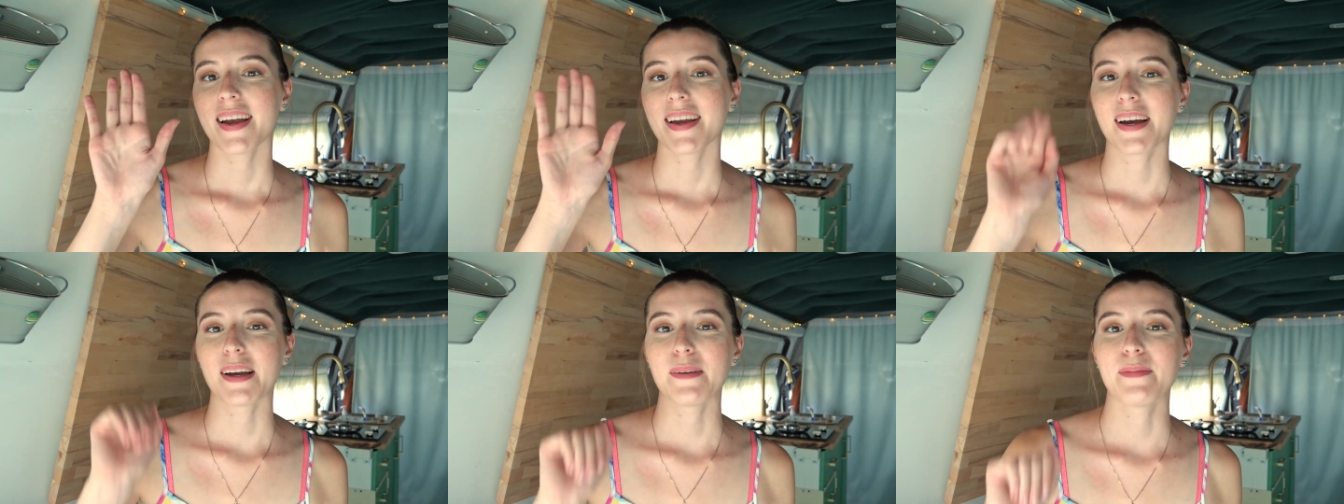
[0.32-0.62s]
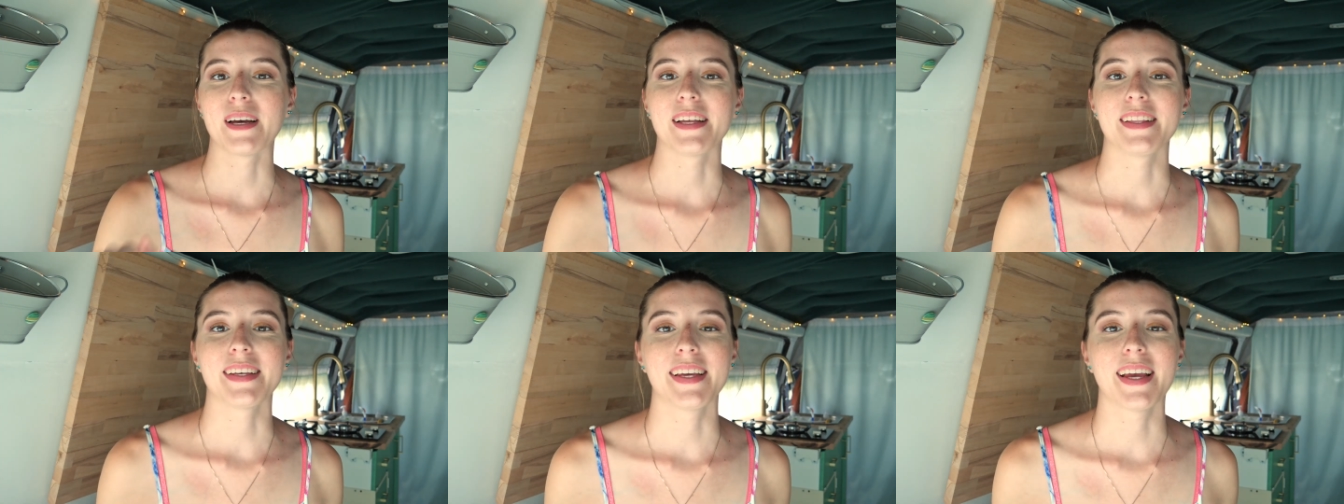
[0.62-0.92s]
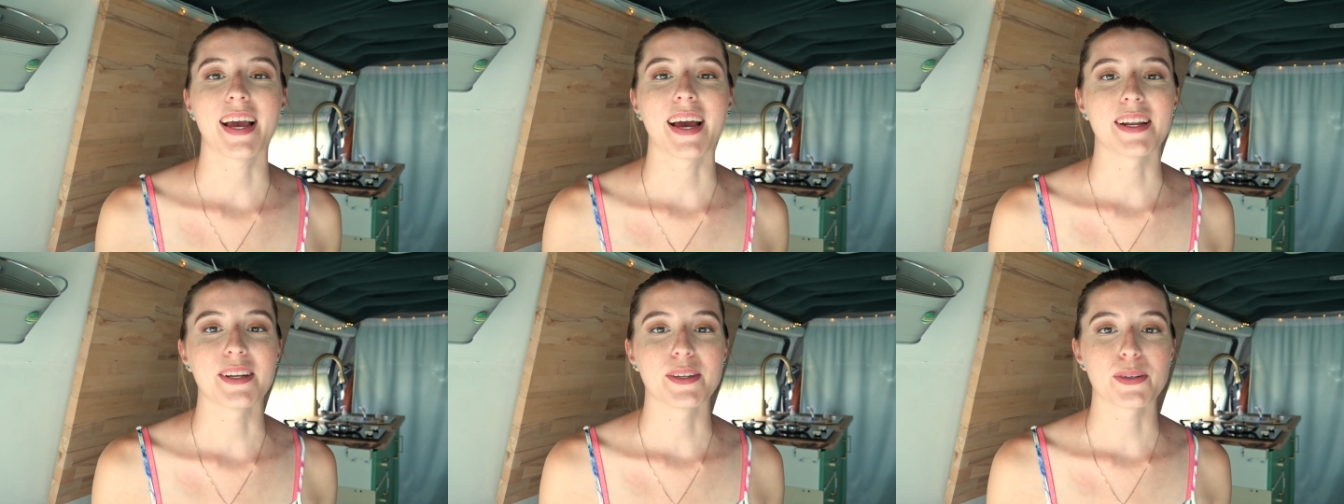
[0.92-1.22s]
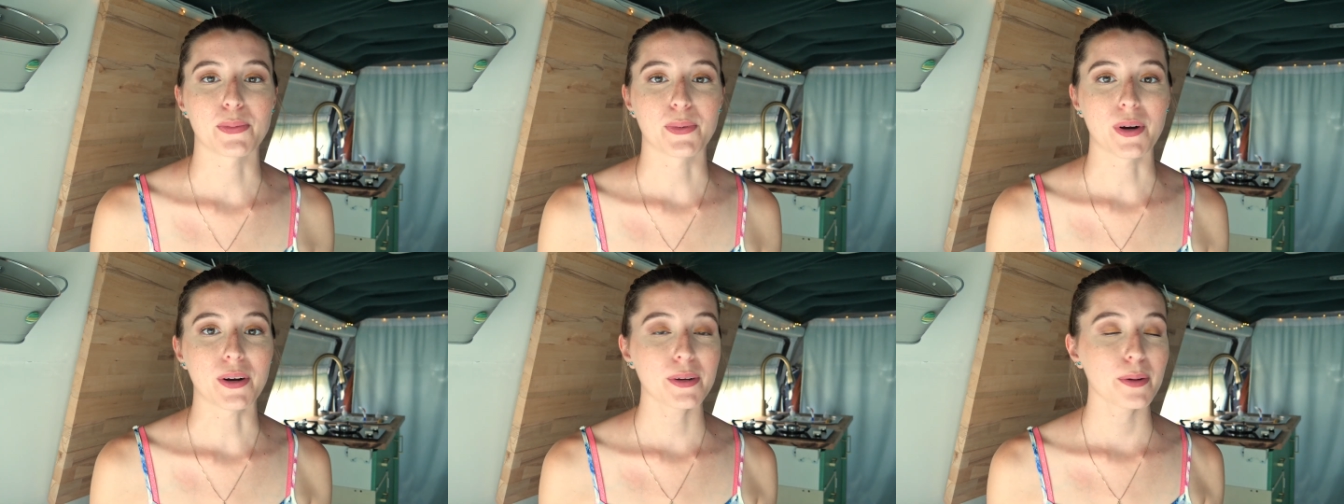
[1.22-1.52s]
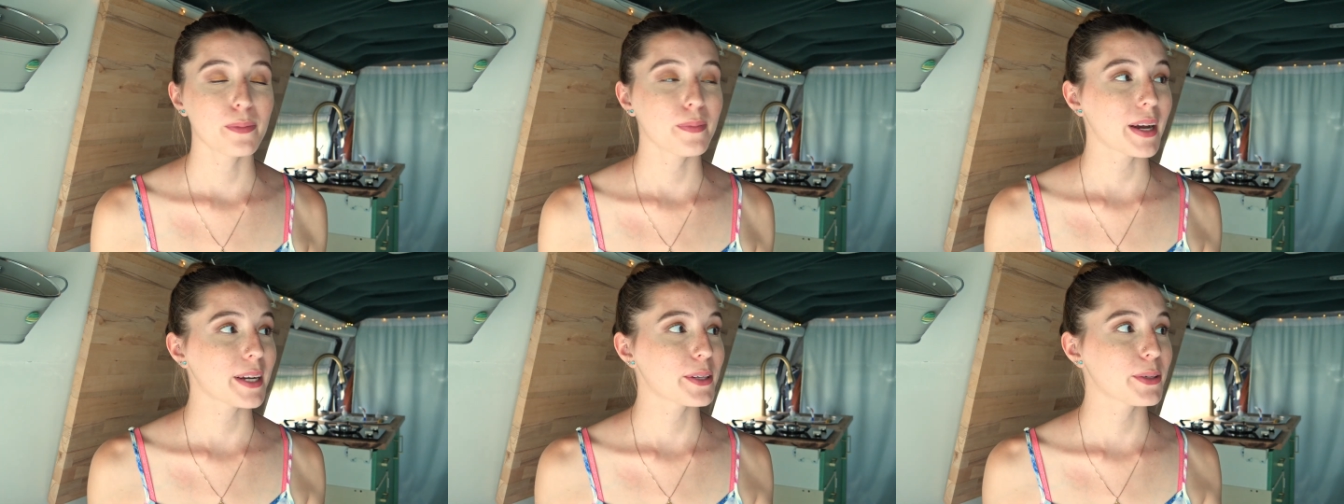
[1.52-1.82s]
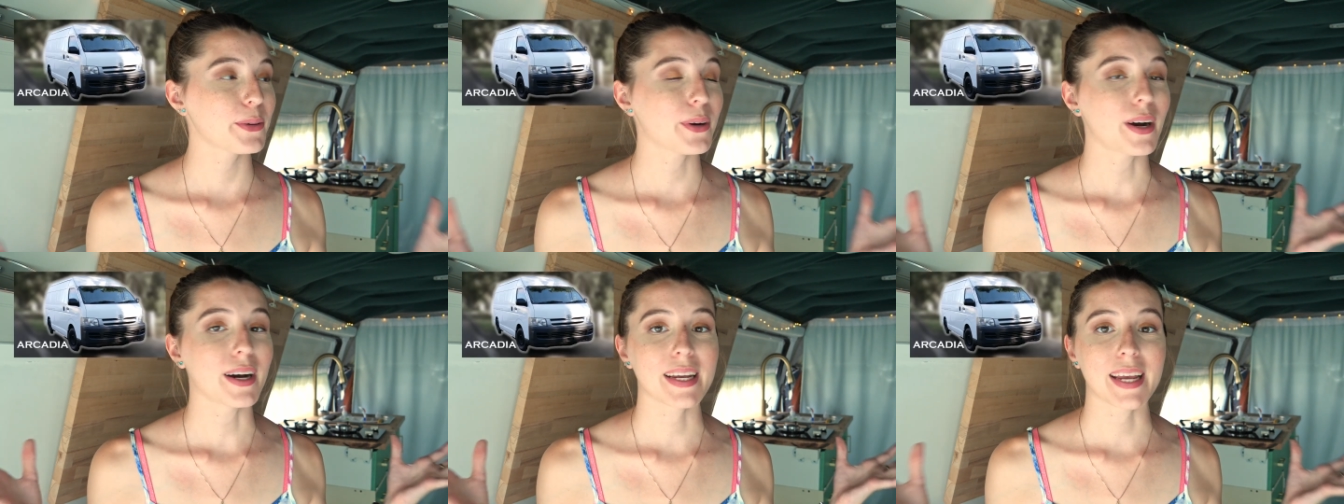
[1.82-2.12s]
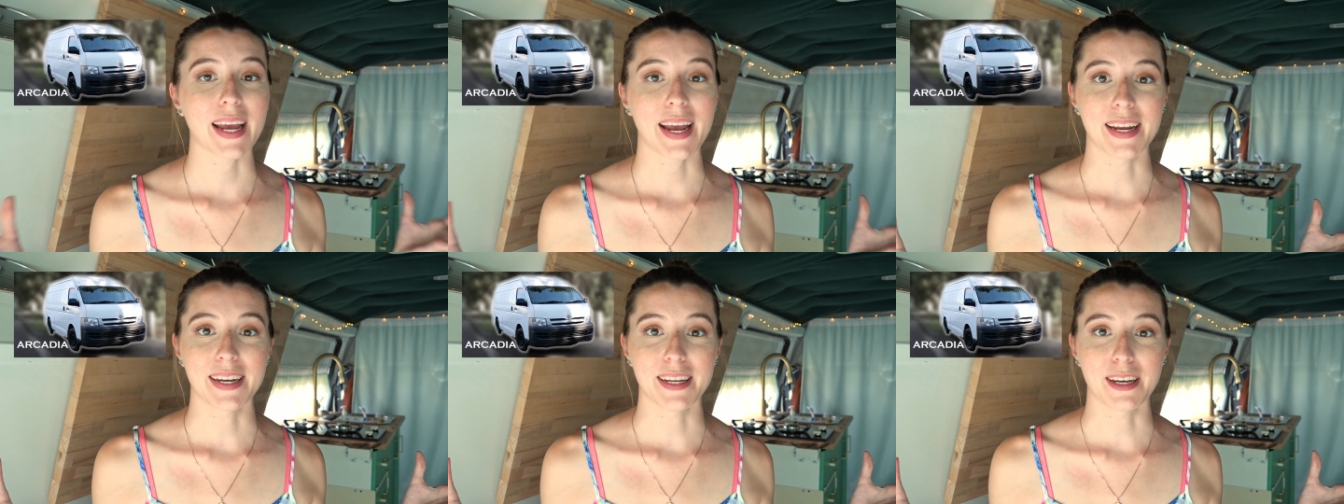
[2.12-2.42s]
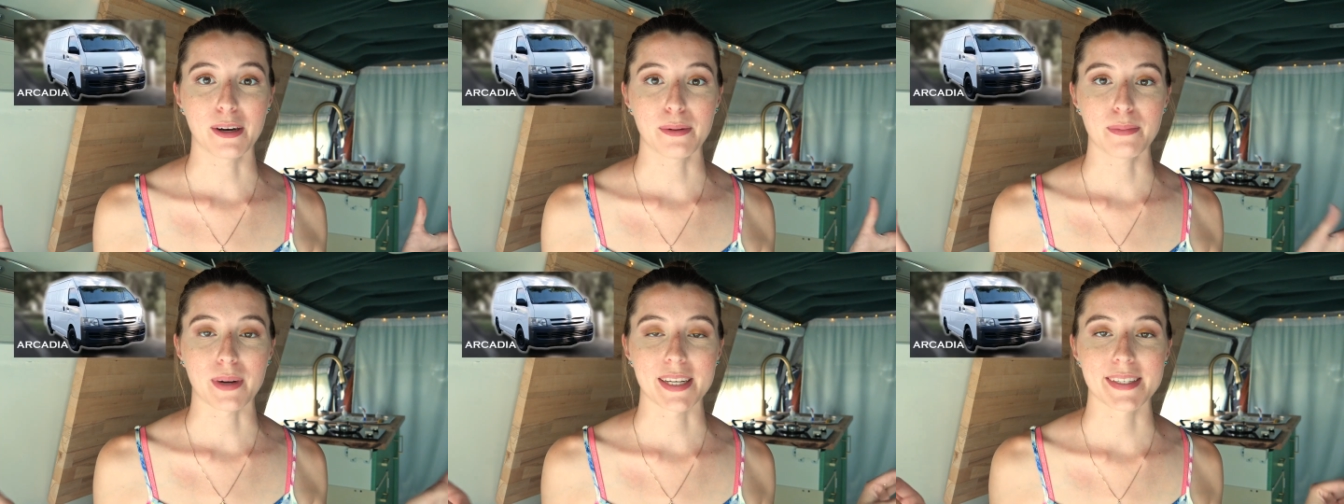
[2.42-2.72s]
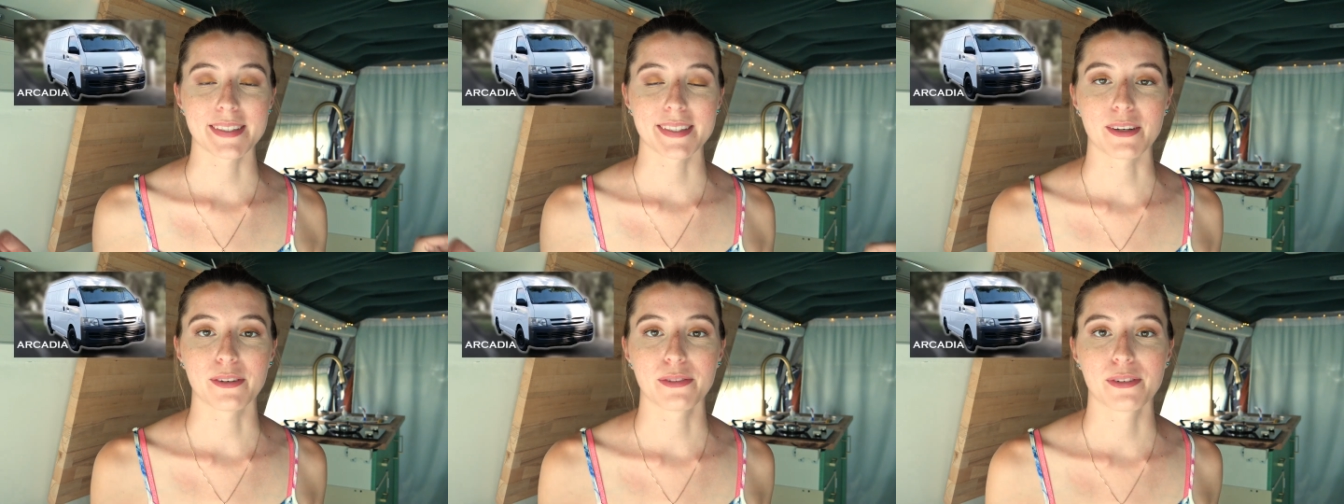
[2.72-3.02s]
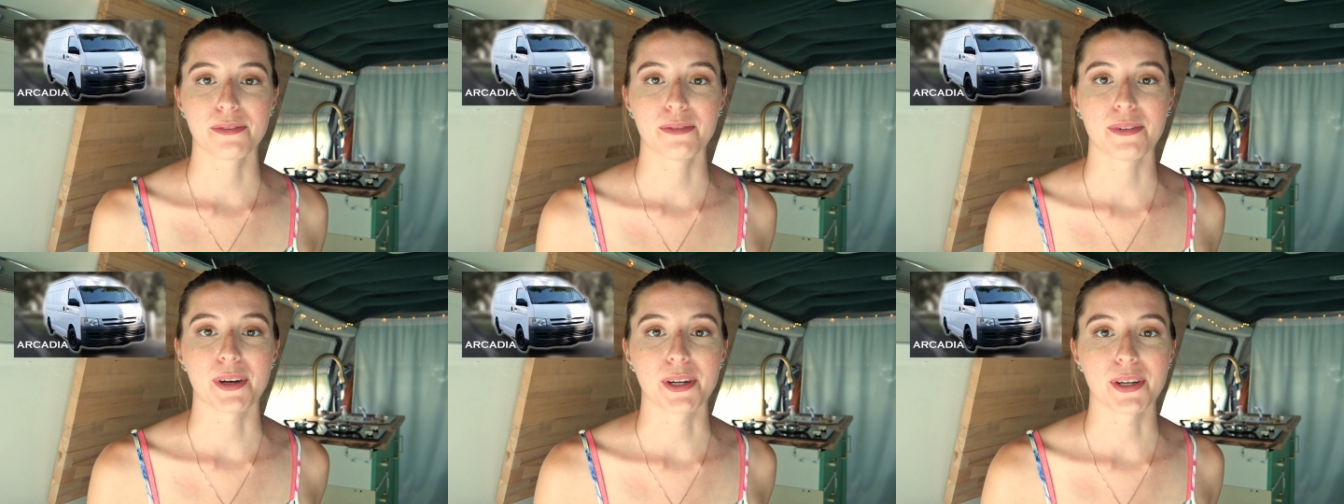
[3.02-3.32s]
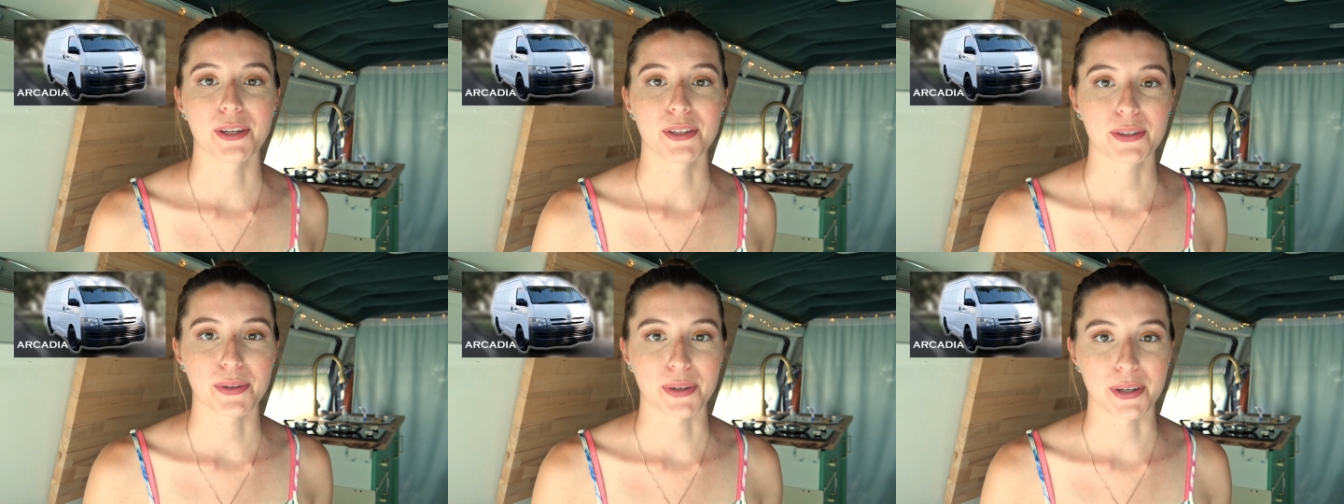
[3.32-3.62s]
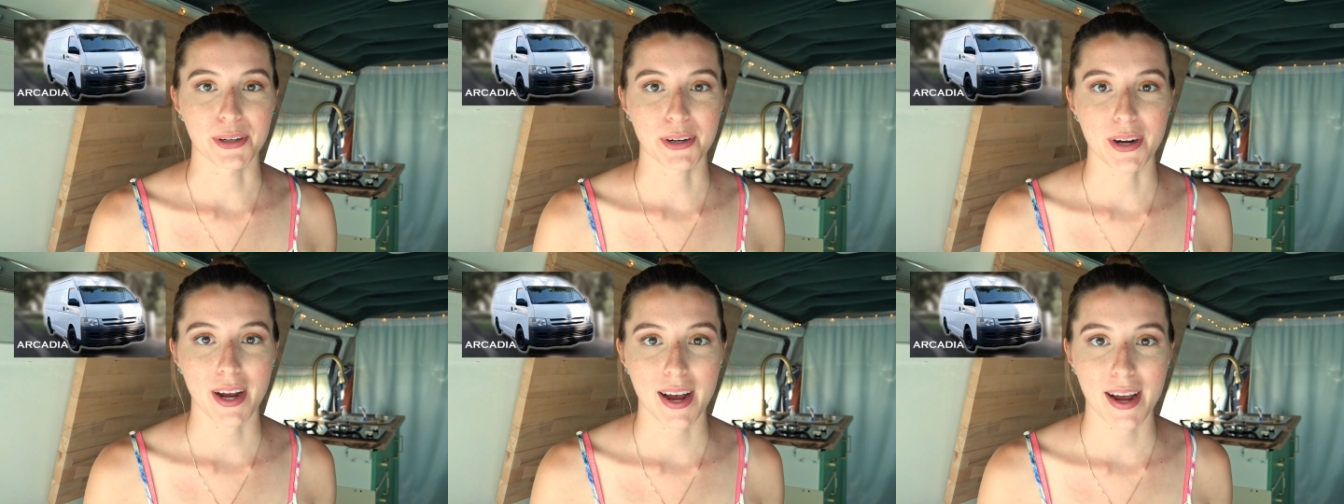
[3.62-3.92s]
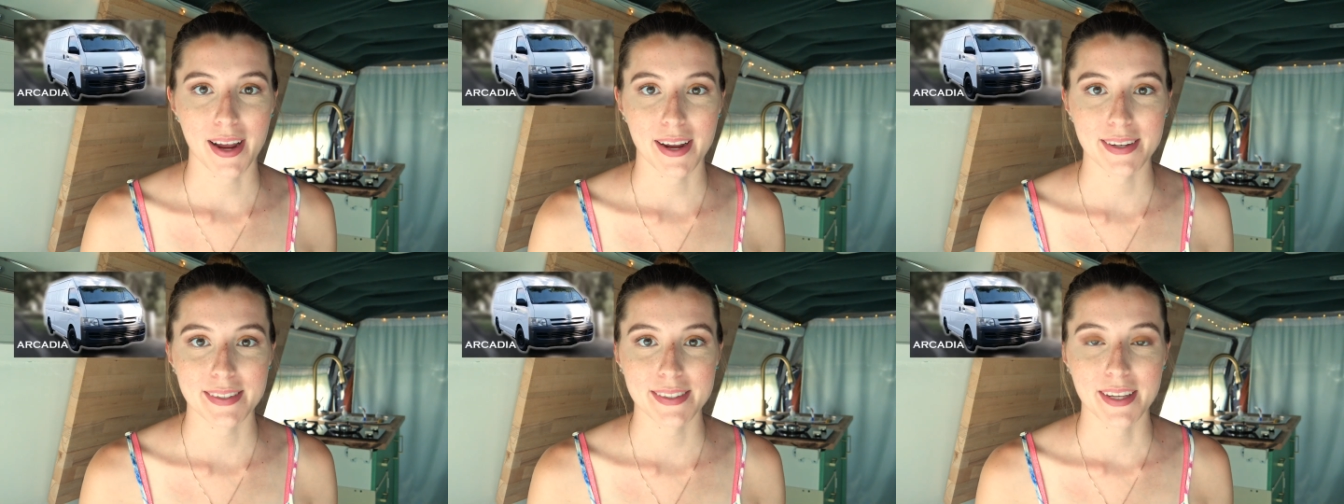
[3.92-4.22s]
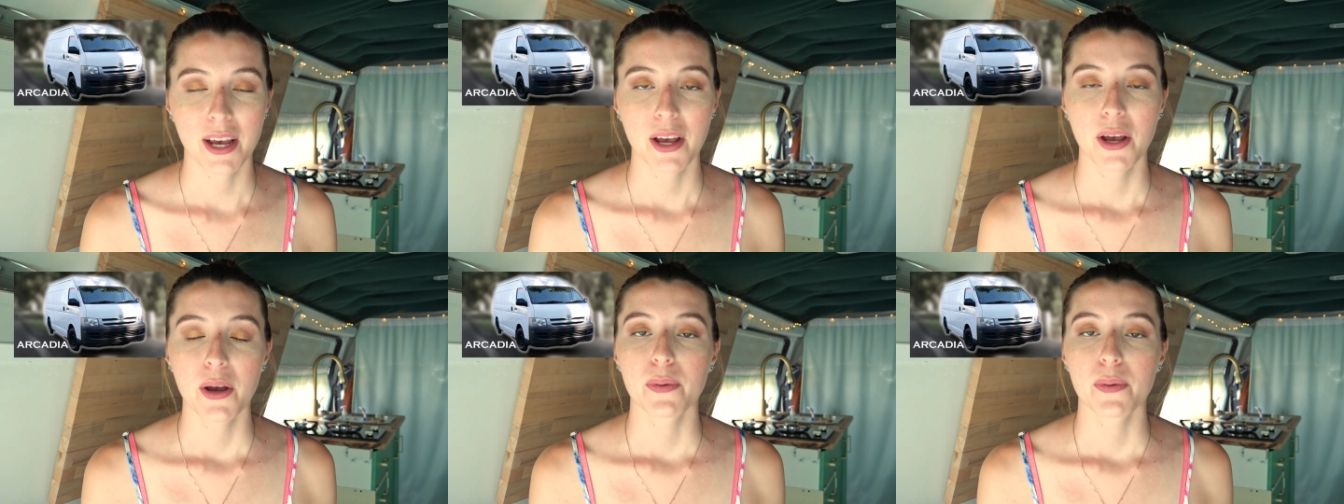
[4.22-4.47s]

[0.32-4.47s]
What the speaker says: I'm Ellie and welcome back to Arcadia, my self-converted Toyota Hiace,